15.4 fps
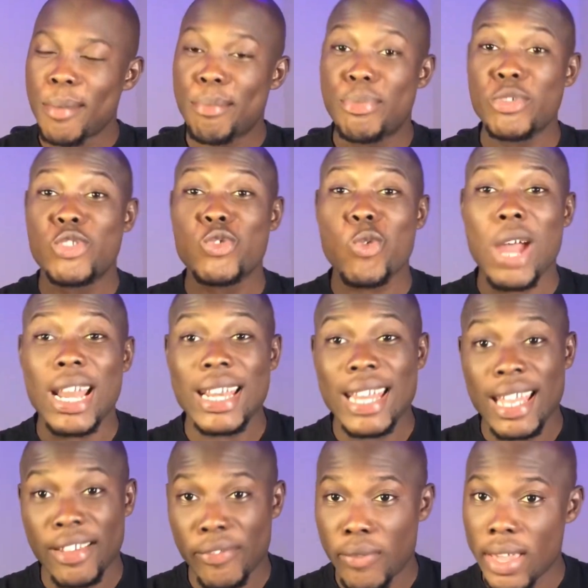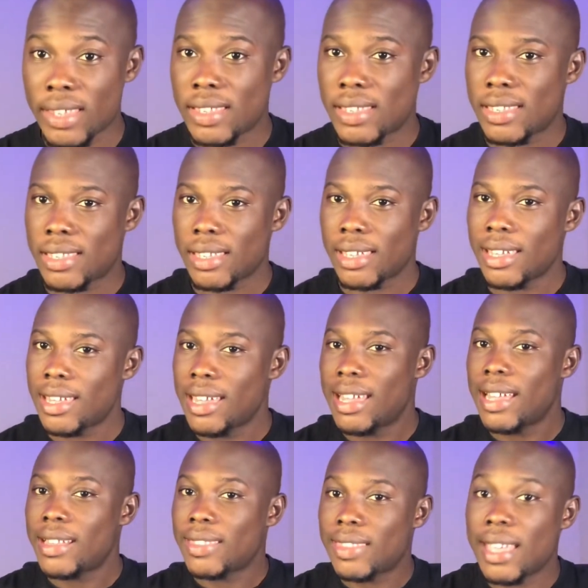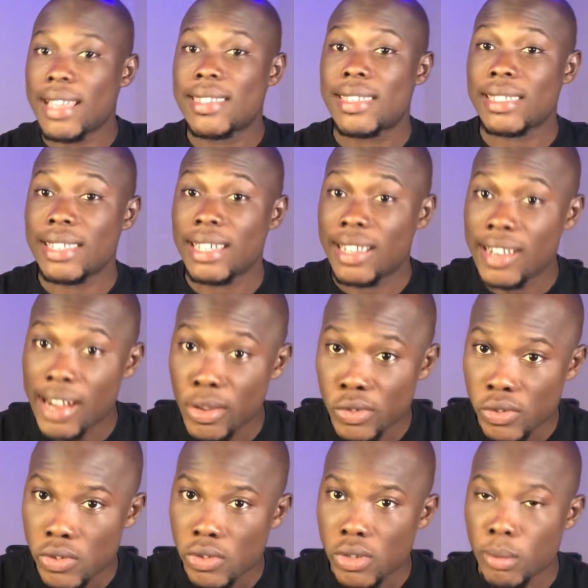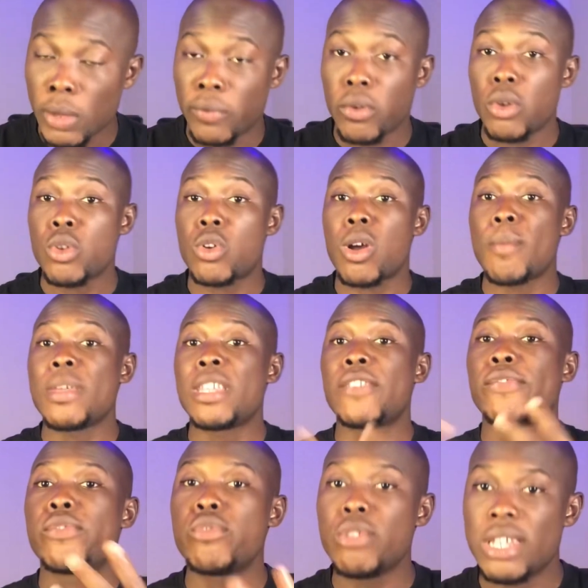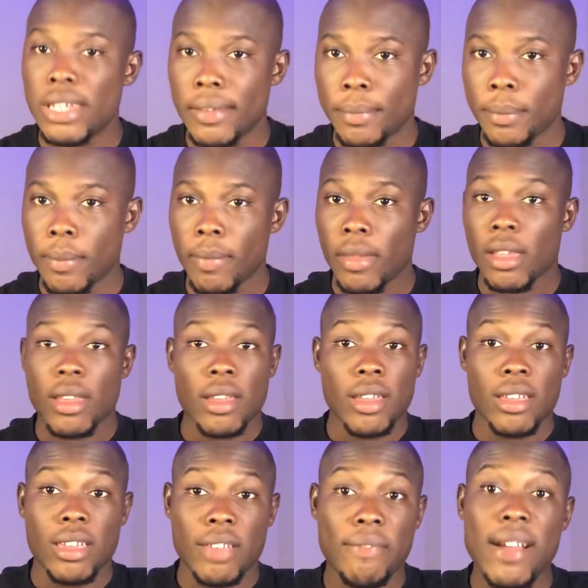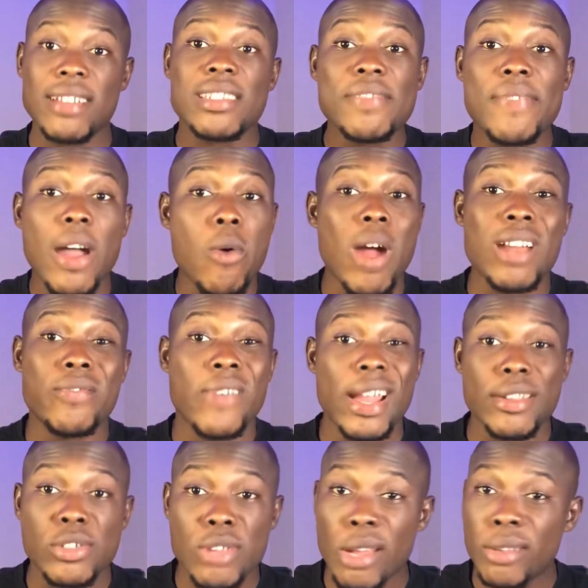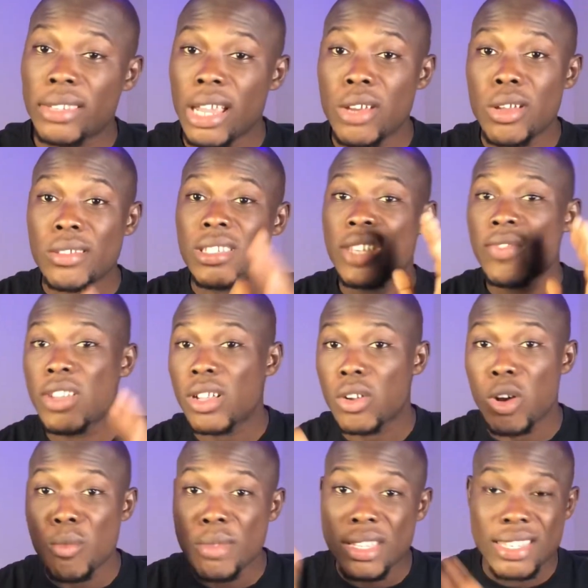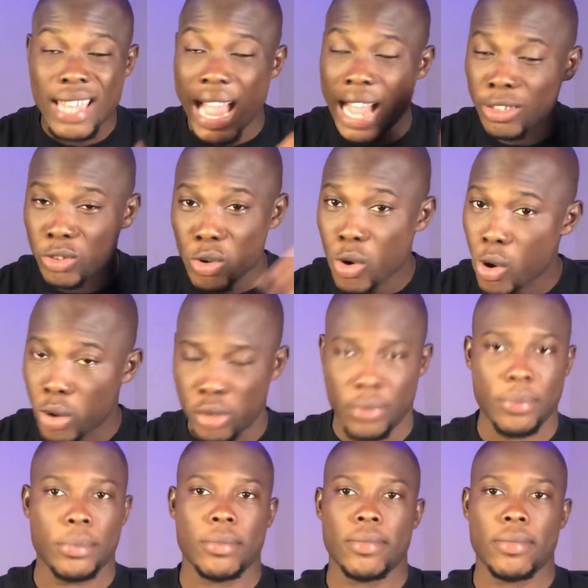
put one leg first. Test the grounds before you commit fully. In fact, if I would advise you, I'll tell you don't even commit at all,